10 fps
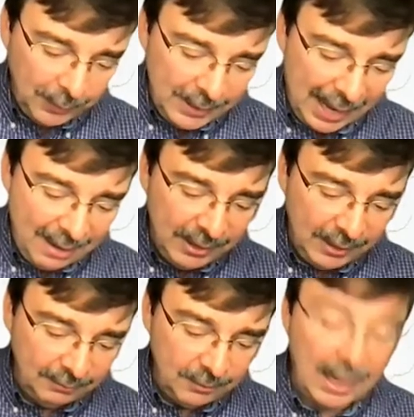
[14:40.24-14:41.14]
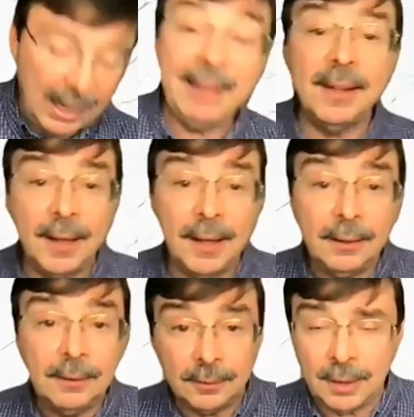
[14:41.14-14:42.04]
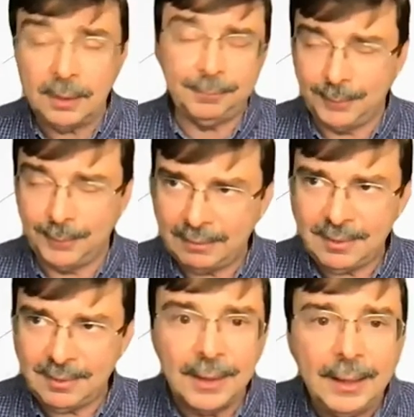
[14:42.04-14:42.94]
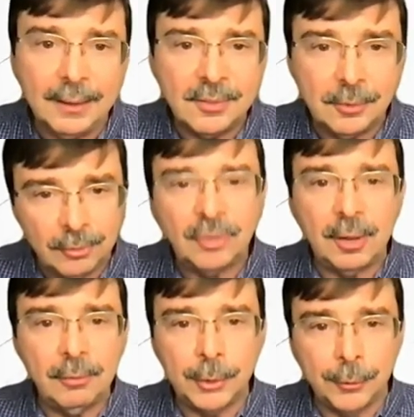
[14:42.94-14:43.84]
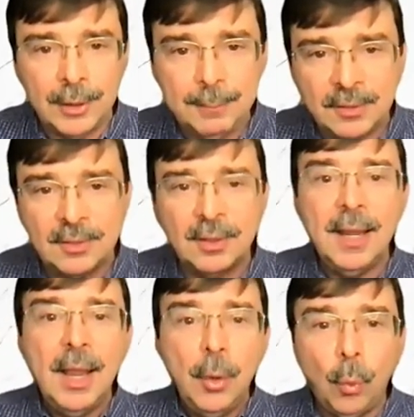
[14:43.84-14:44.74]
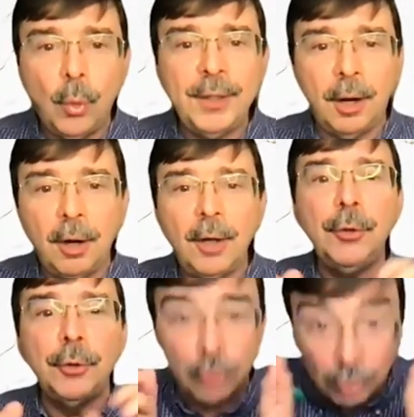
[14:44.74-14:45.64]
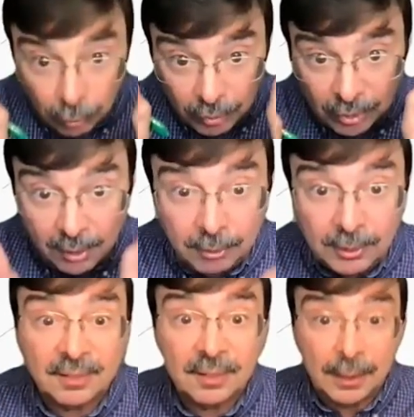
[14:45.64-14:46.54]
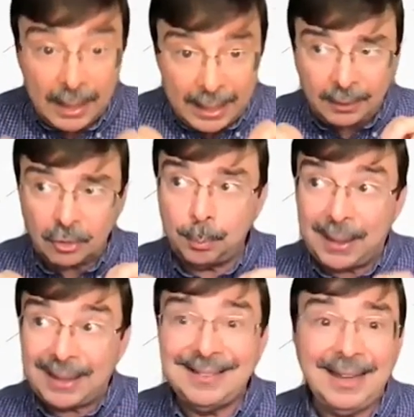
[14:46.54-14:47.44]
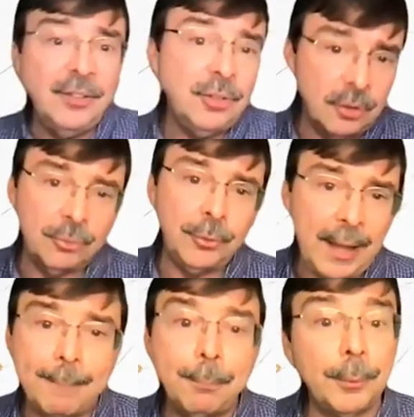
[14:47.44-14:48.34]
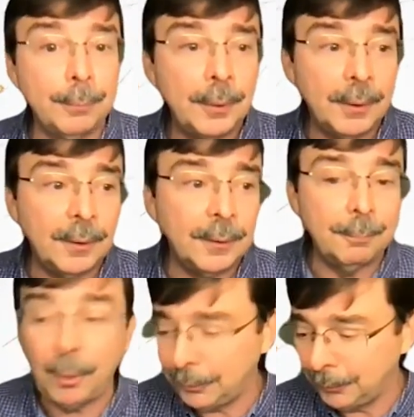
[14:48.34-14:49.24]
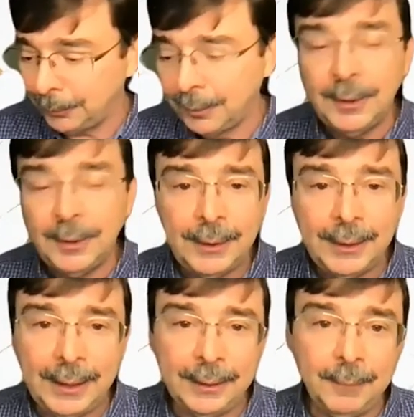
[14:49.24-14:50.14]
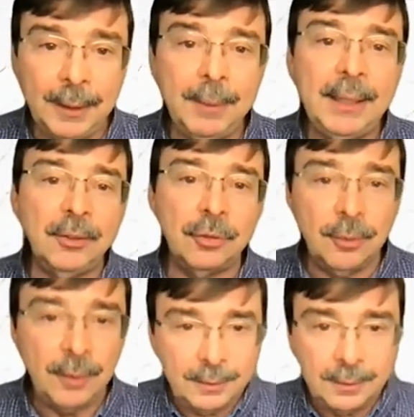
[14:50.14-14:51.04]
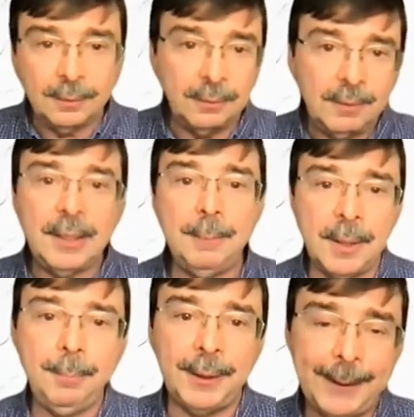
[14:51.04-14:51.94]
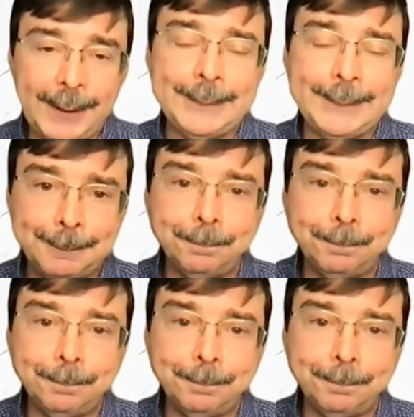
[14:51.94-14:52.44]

Having SLAs, service level agreements. What are your service level expectations for that partner, and making sure that they're keeping up on that? Yeah.